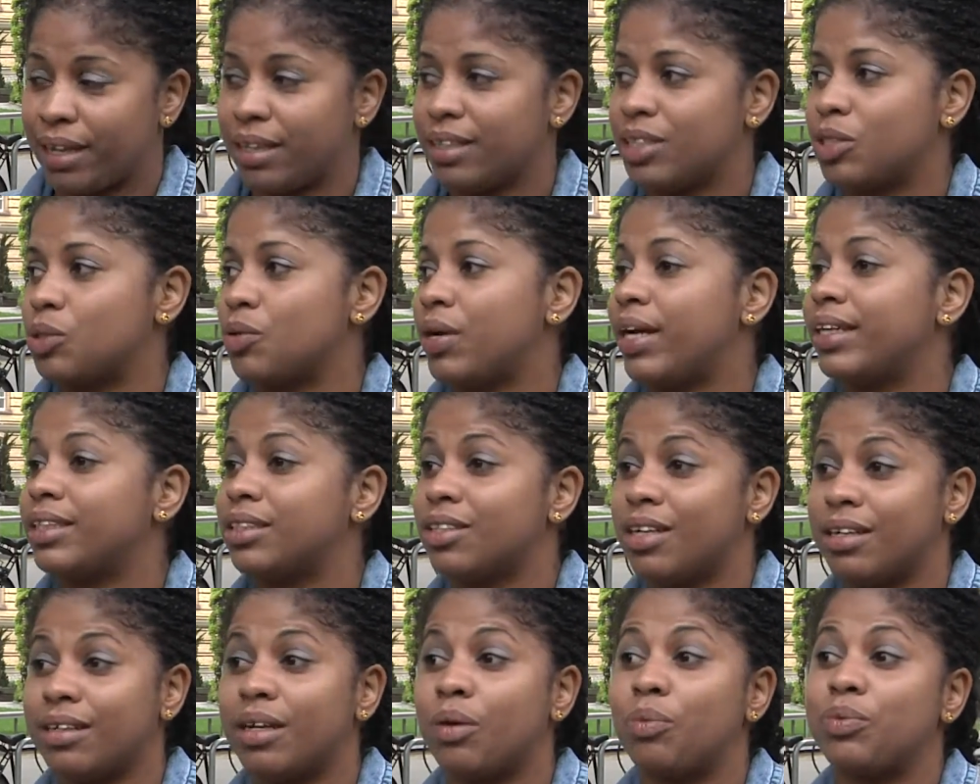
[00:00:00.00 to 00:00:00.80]
So I
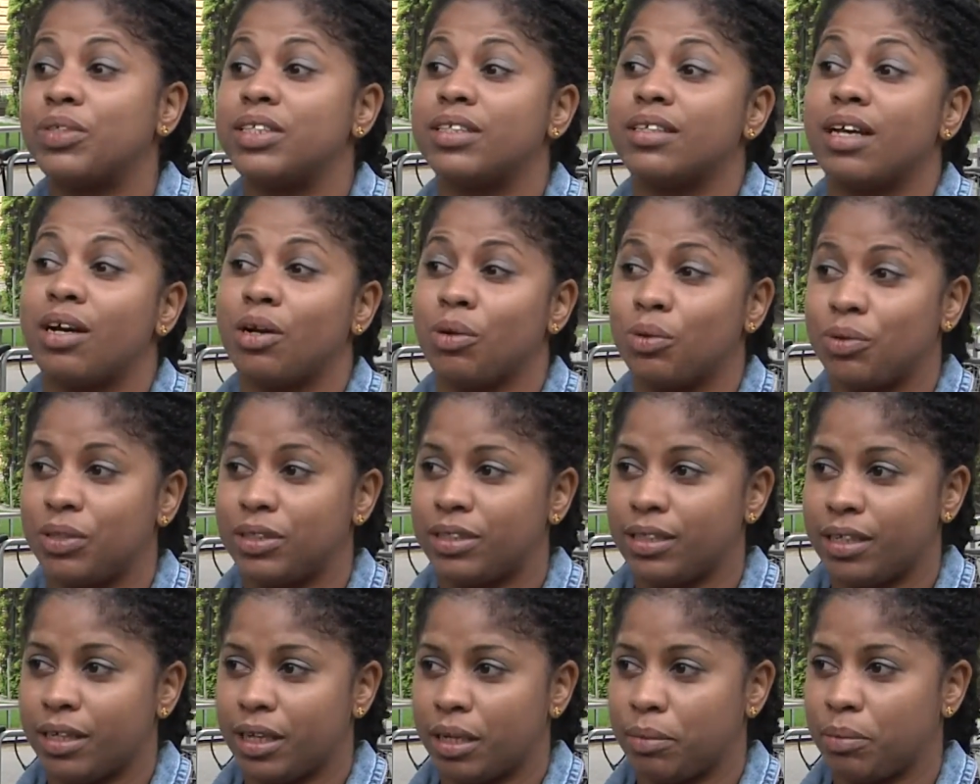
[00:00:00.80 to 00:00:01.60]
thought I was not going to
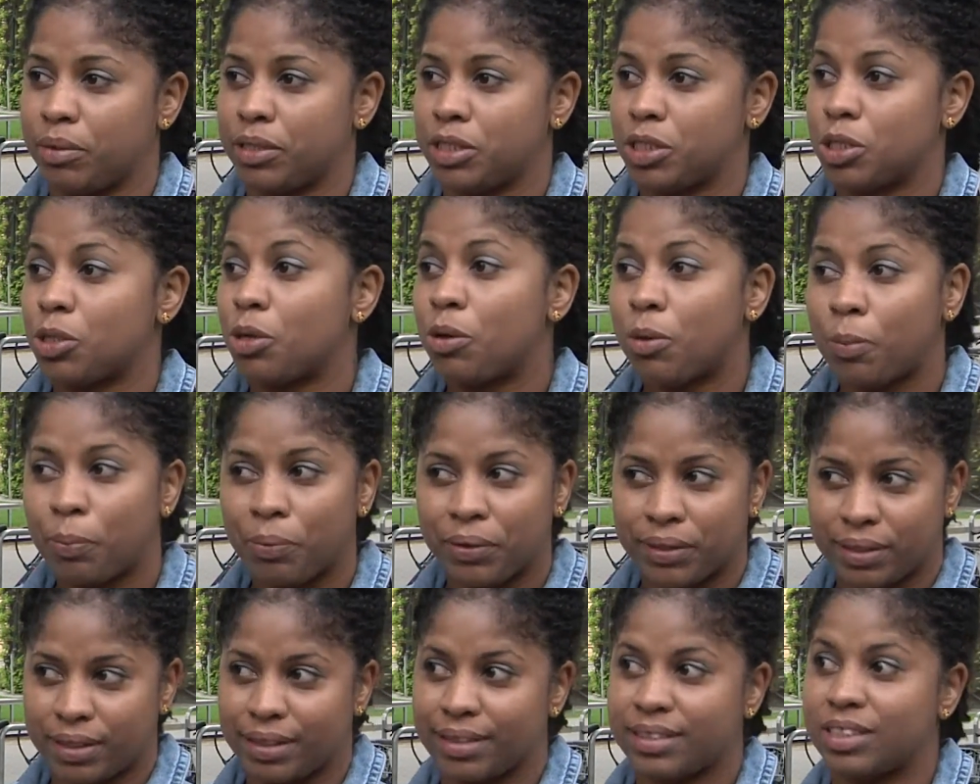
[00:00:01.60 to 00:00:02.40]
be able to cope
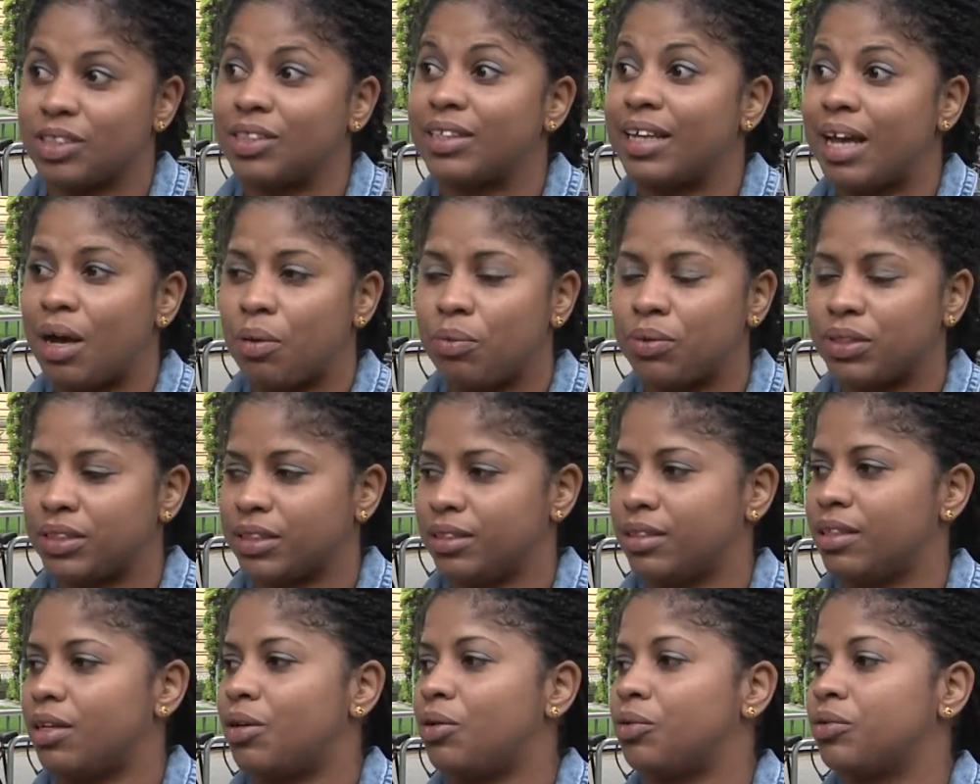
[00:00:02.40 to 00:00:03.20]
with it, so that was a
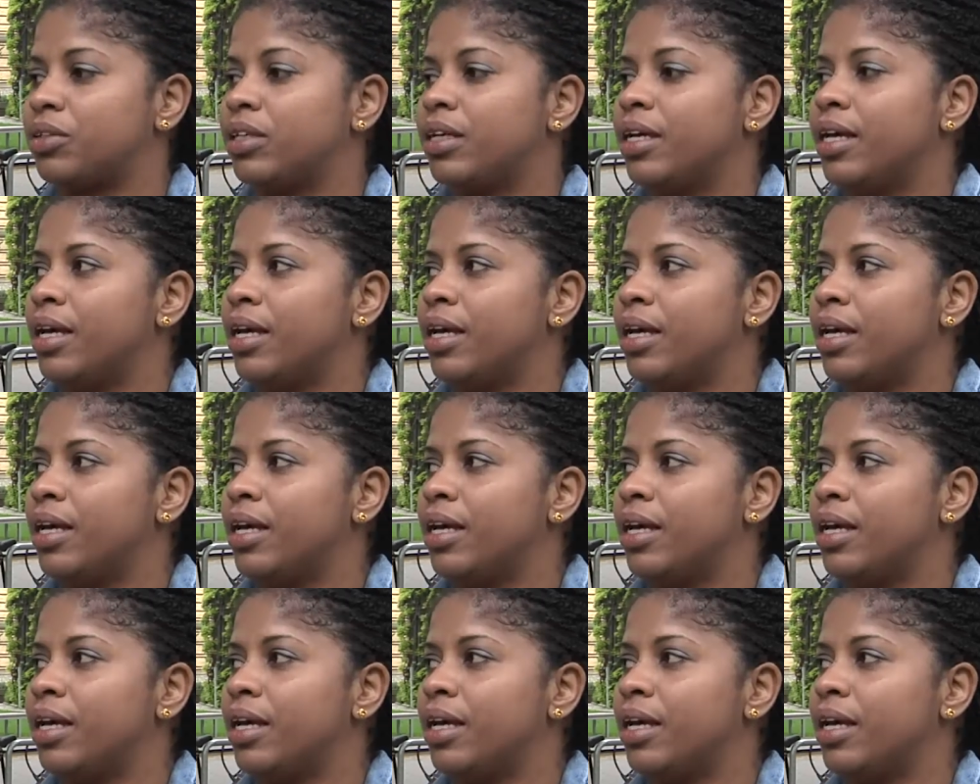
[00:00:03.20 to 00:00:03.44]
doubt.